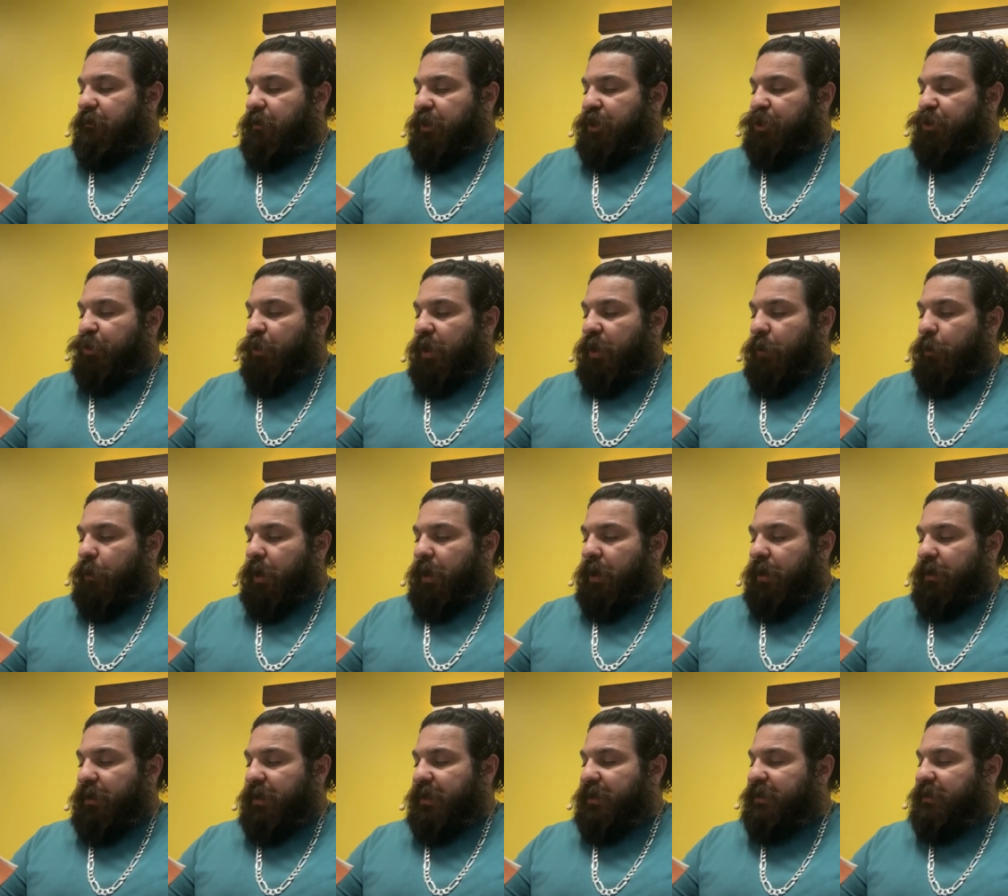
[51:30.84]
Verse
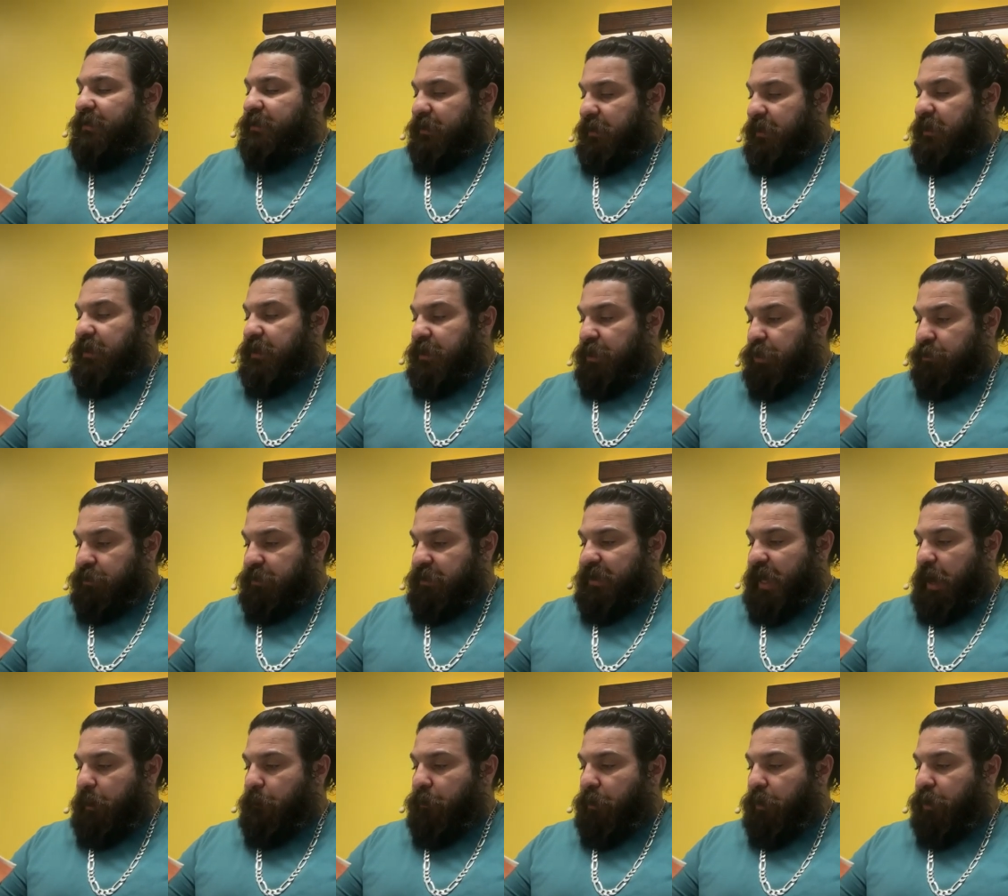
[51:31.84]
21, he
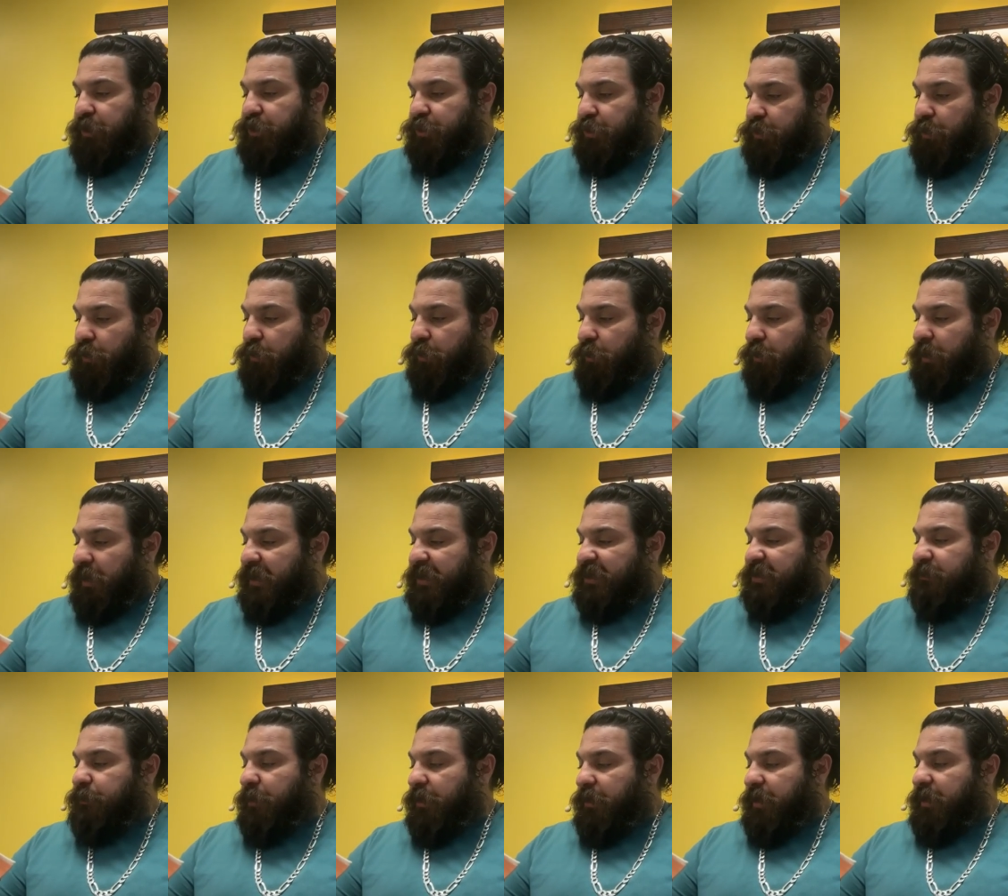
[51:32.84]
uses that personal
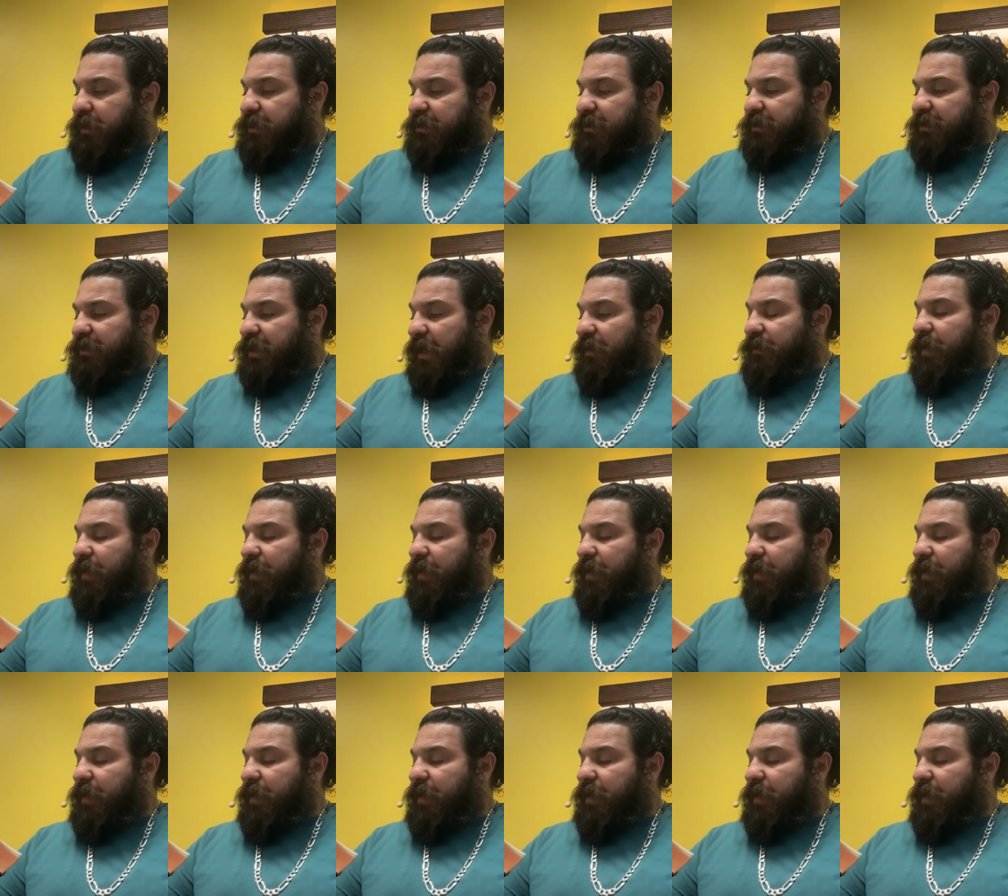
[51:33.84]
experience.